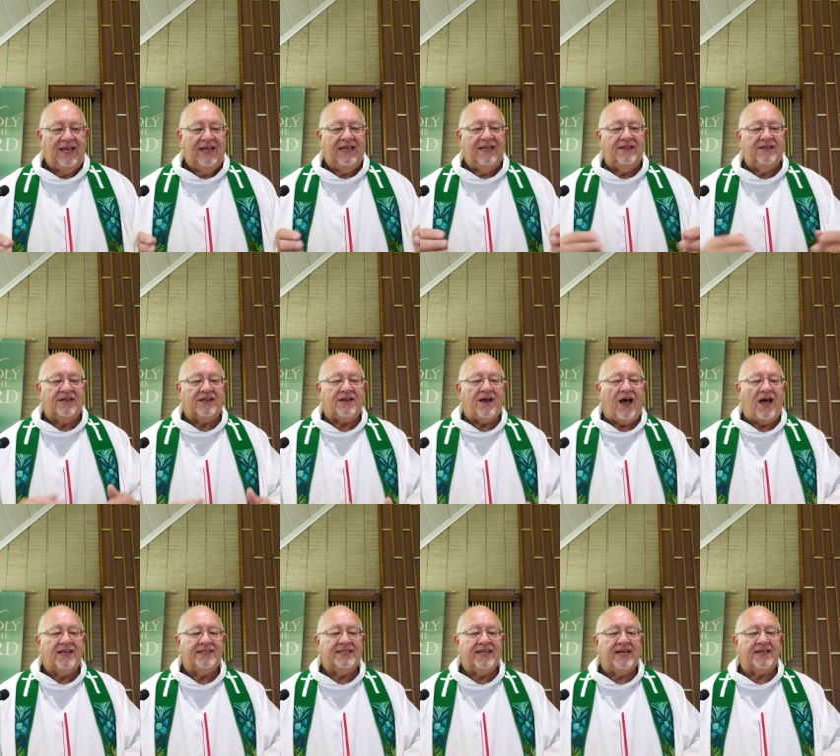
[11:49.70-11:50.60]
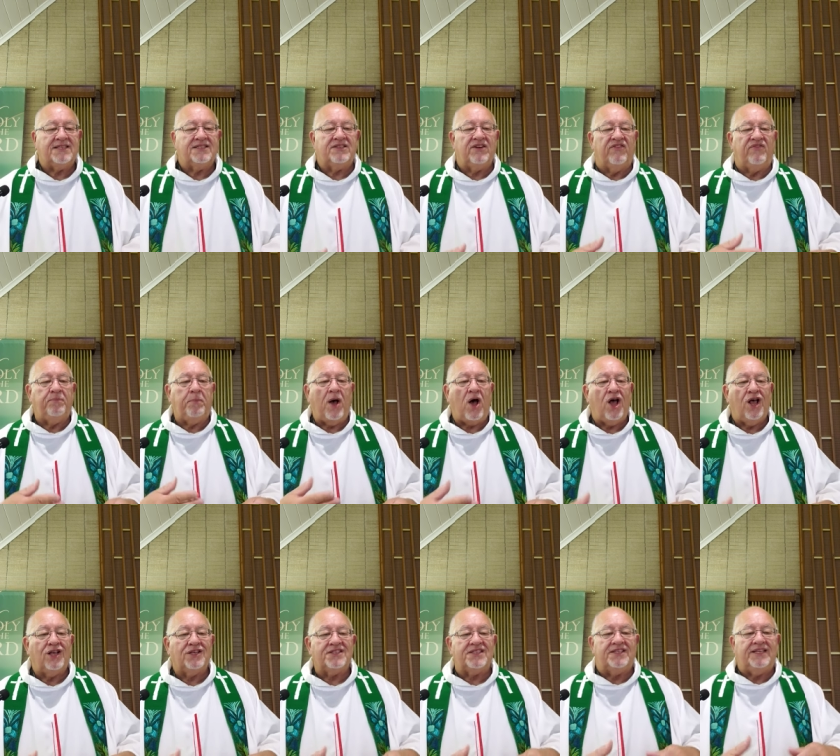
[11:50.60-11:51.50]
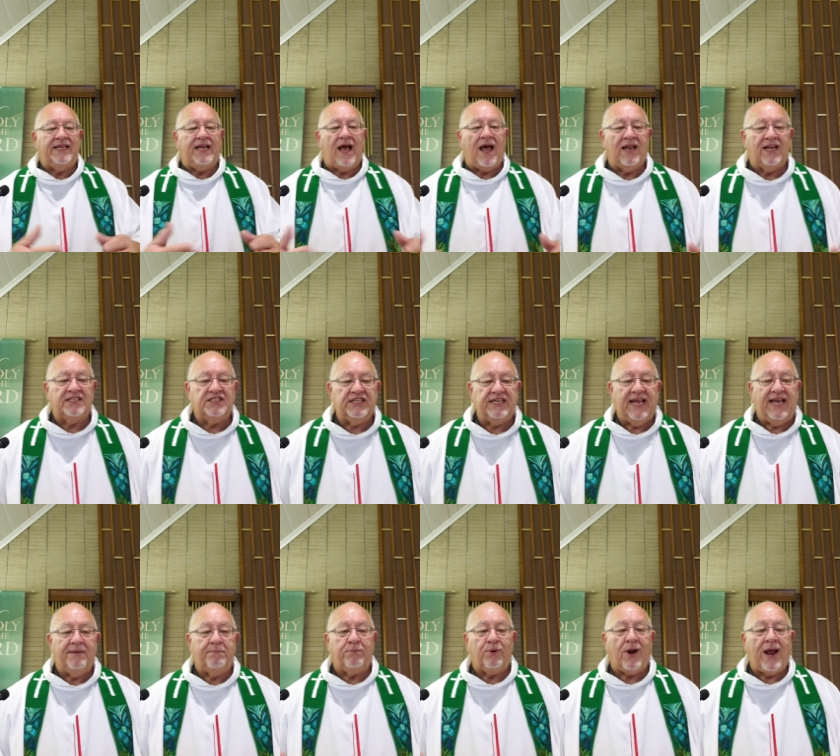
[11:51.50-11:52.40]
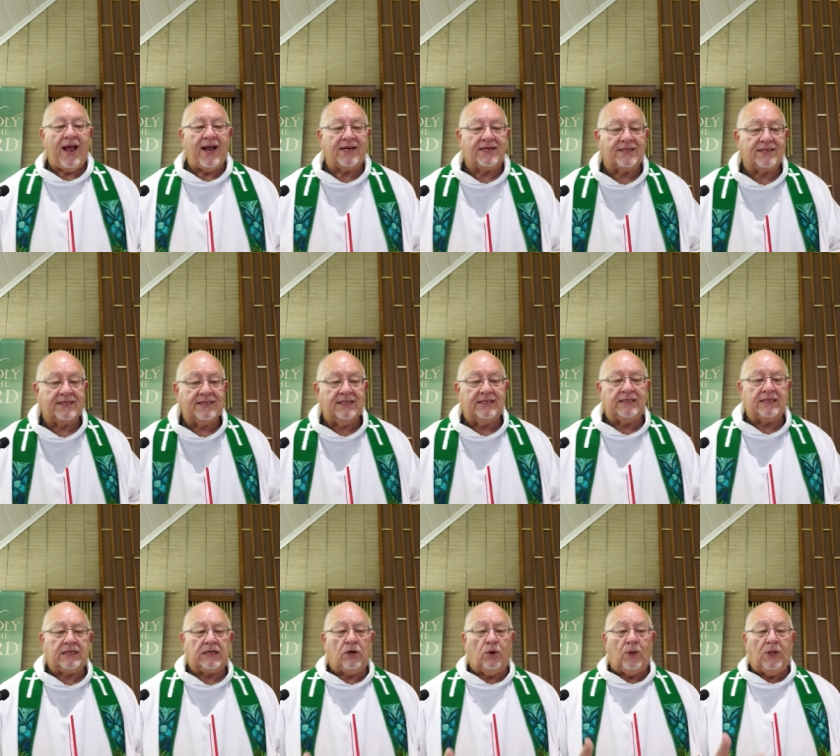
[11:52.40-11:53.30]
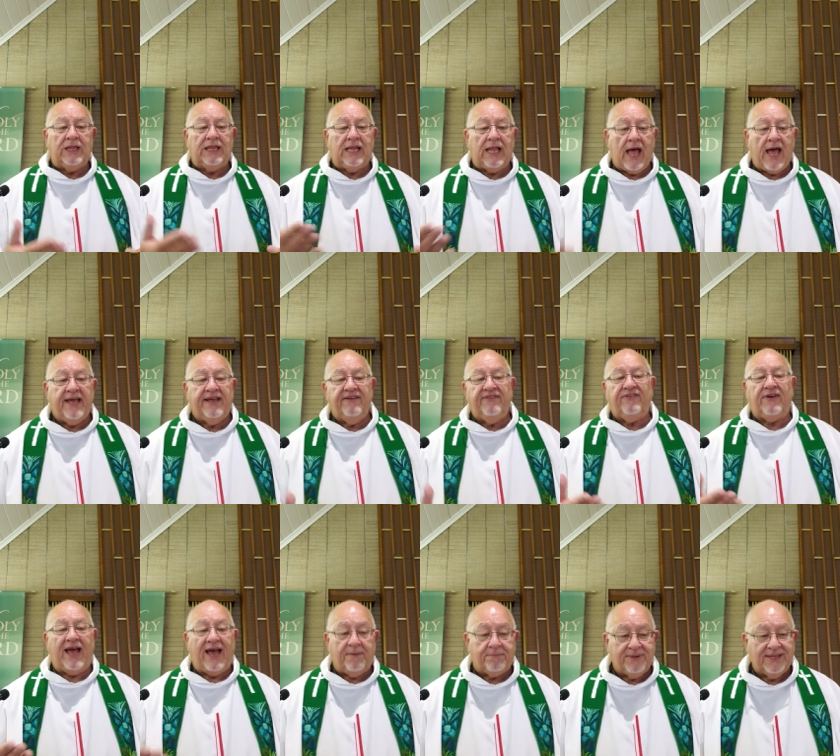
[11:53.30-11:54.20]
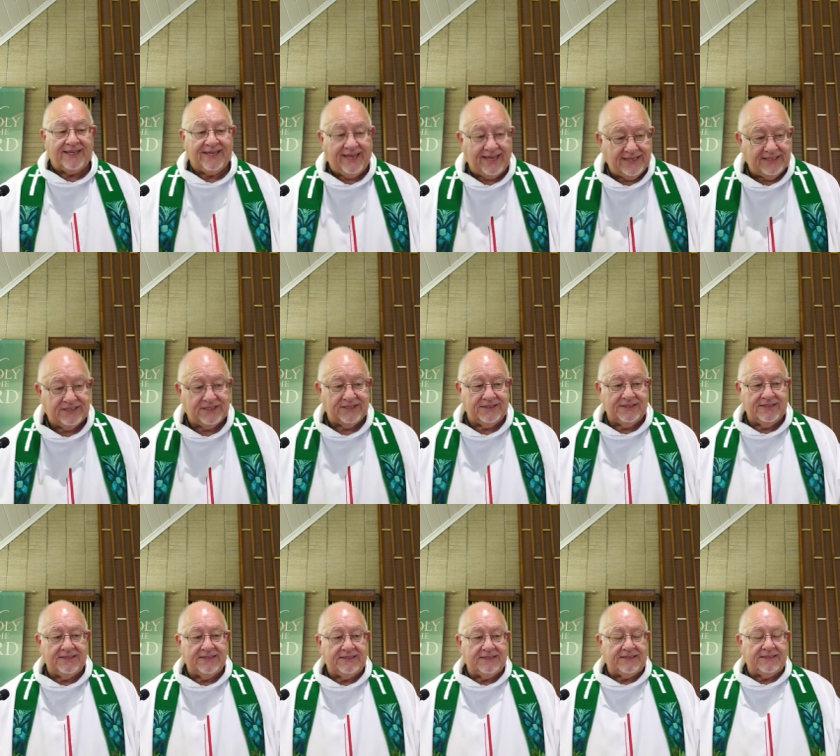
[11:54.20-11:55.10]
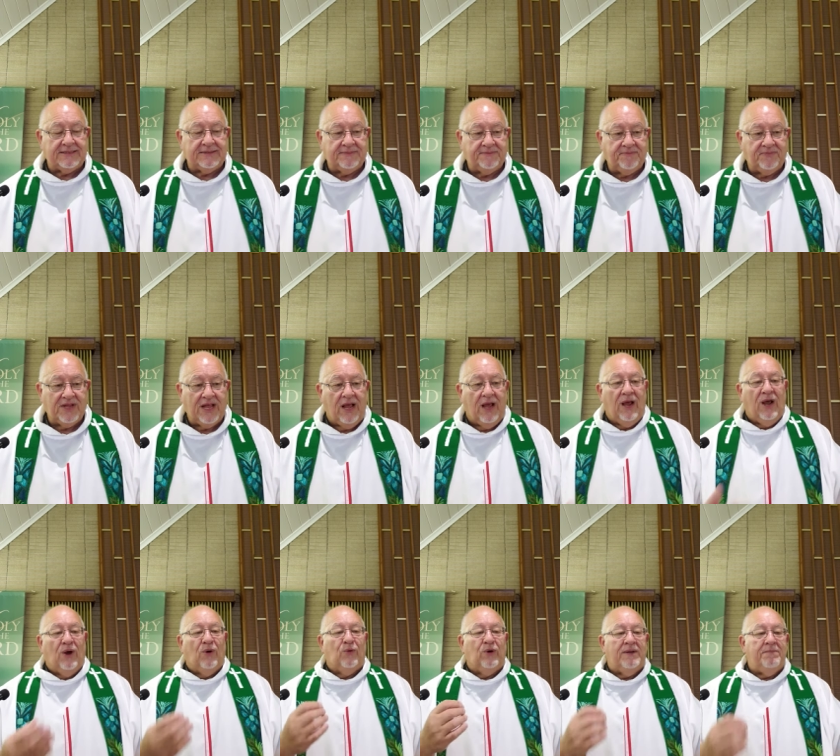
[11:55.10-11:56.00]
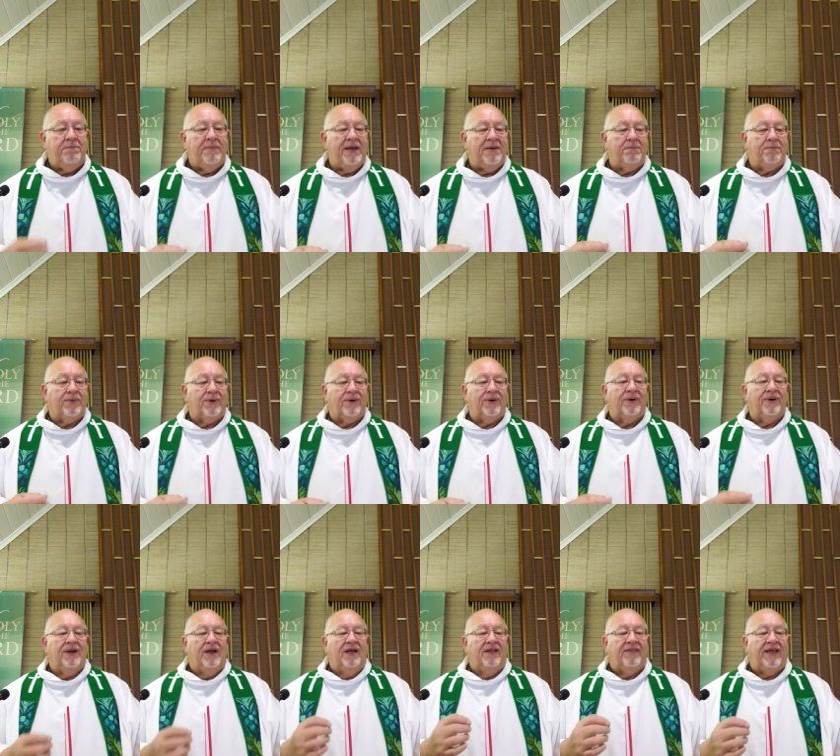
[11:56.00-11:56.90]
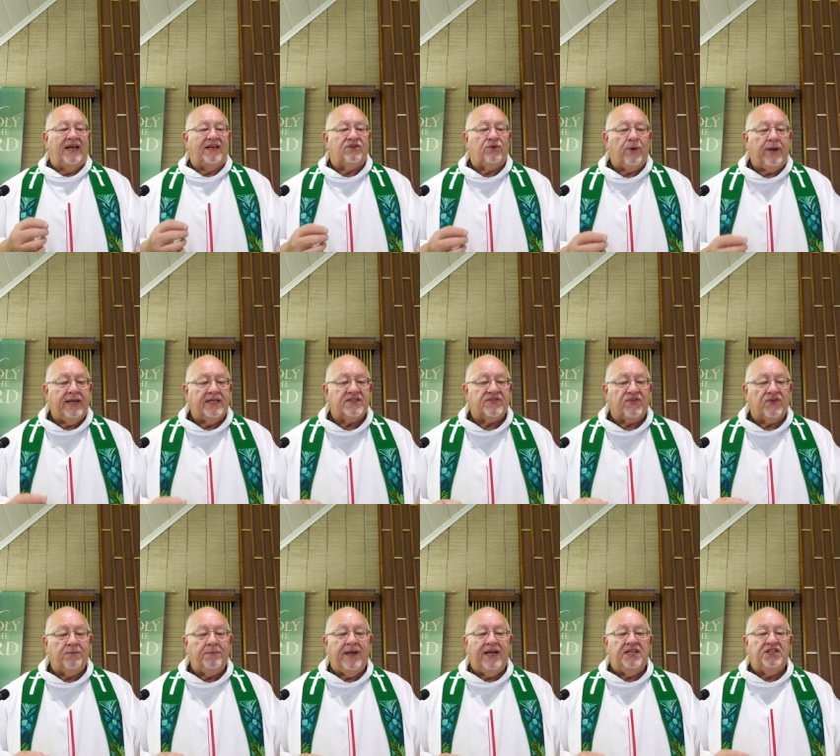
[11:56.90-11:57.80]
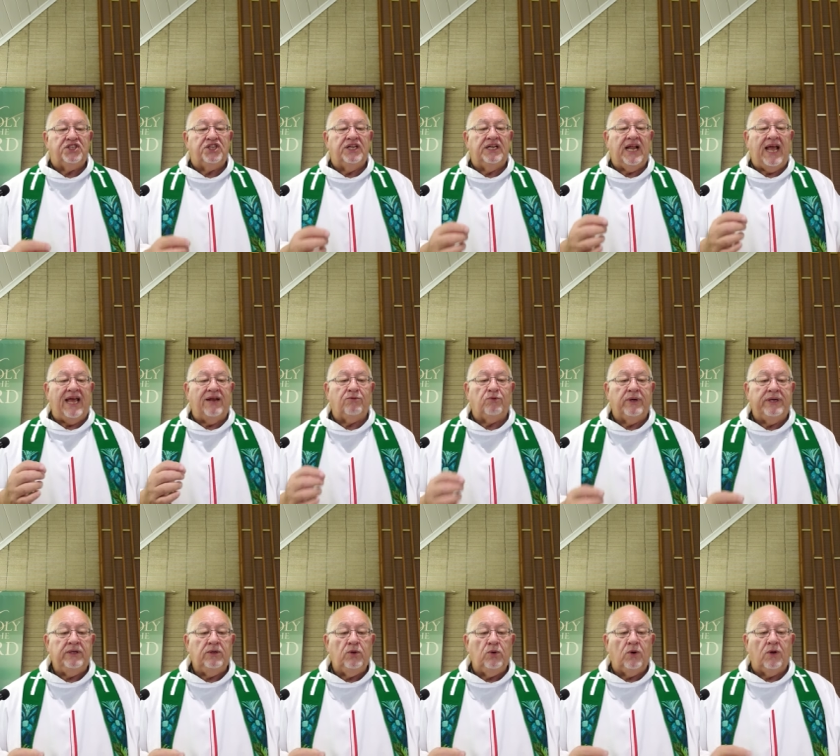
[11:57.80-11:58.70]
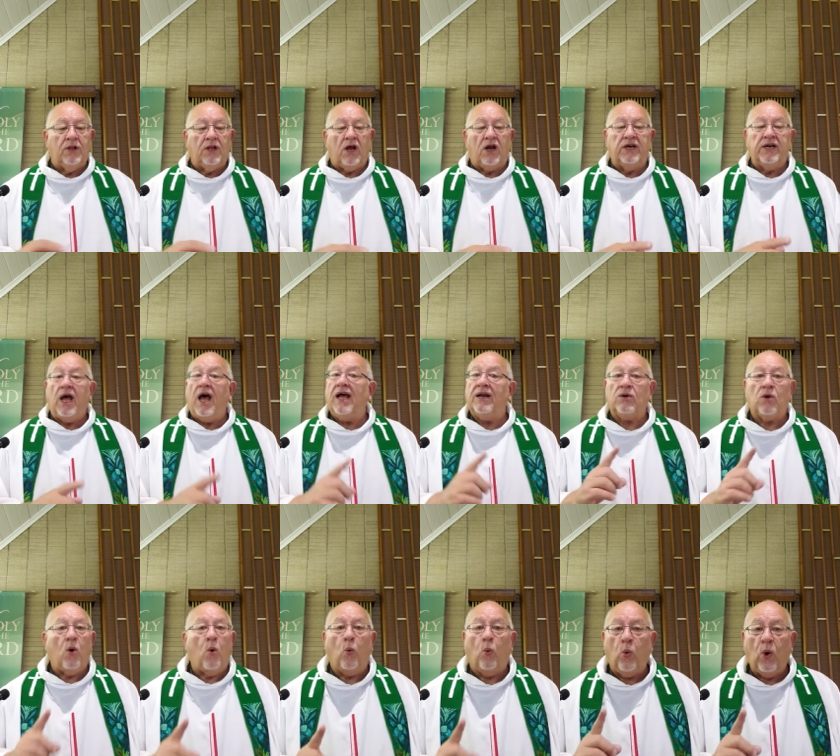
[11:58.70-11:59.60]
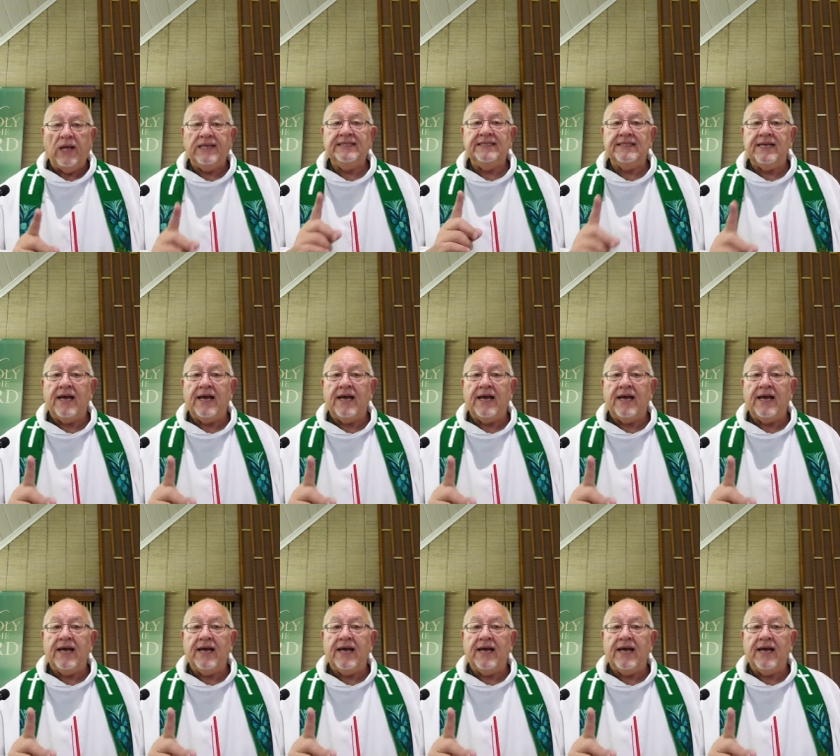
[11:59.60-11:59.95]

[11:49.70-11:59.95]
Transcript: In the context of Paul's theology and practical life applications, remember that transformation and renewal are not one